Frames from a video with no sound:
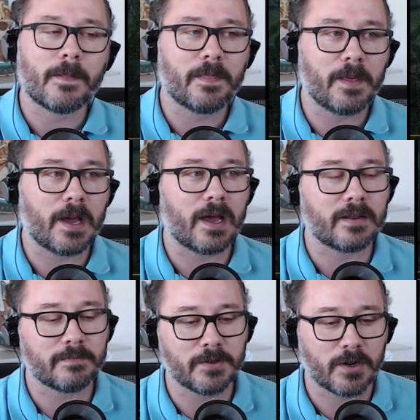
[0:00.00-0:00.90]

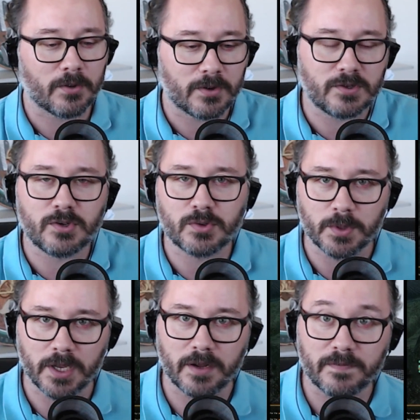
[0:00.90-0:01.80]
that, you know, there's
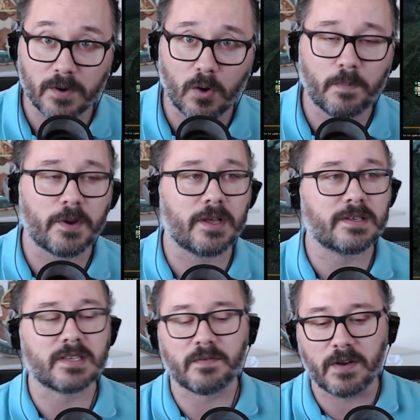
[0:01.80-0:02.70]
usually enough
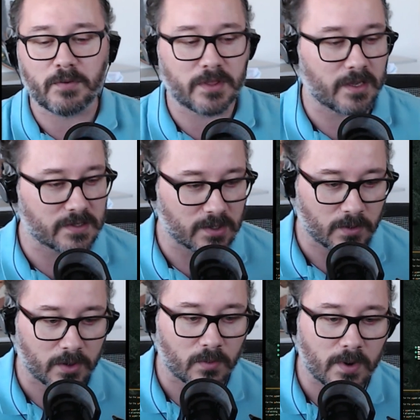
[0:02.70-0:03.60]
openings, and if everything is
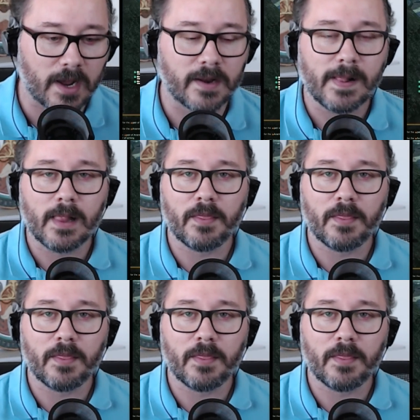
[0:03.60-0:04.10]
going all right,